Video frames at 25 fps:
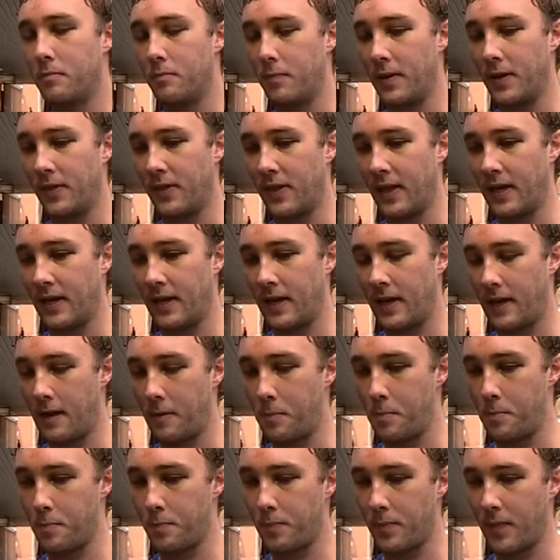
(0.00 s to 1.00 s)
but then
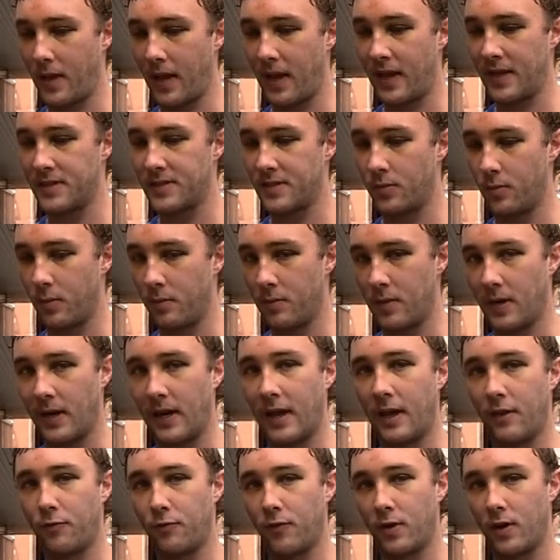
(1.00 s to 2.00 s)
um, as the women
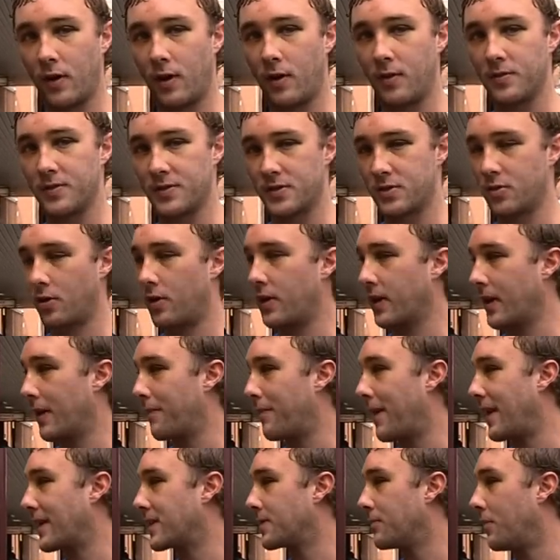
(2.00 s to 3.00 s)
left and I was trying to
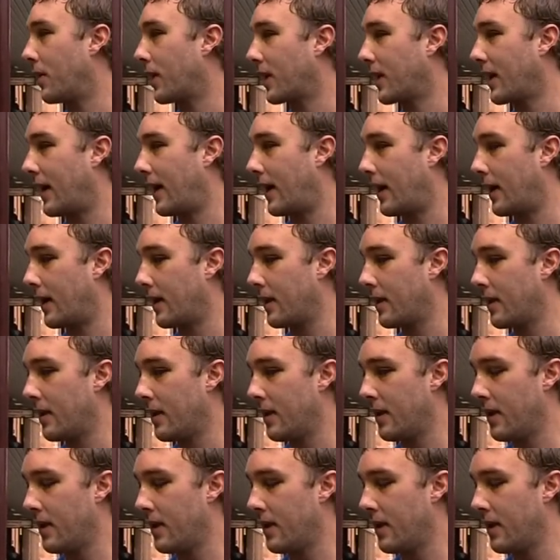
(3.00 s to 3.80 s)
get back to my car,